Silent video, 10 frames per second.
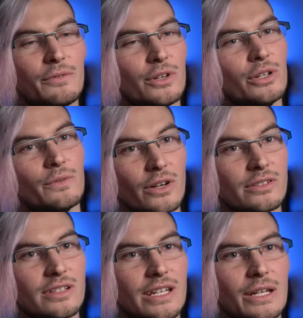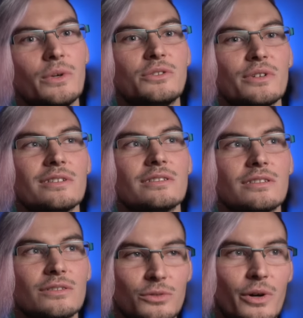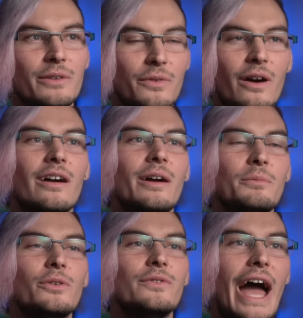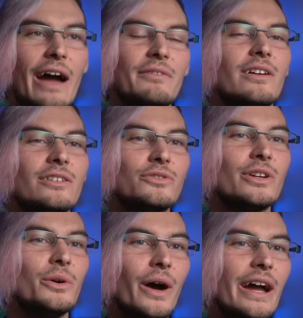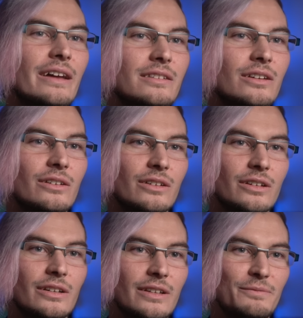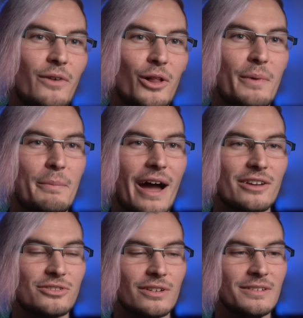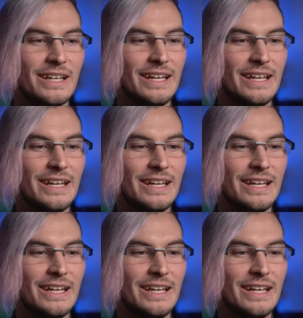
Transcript: for university, which was quite far, I moved half a country away to follow my passion.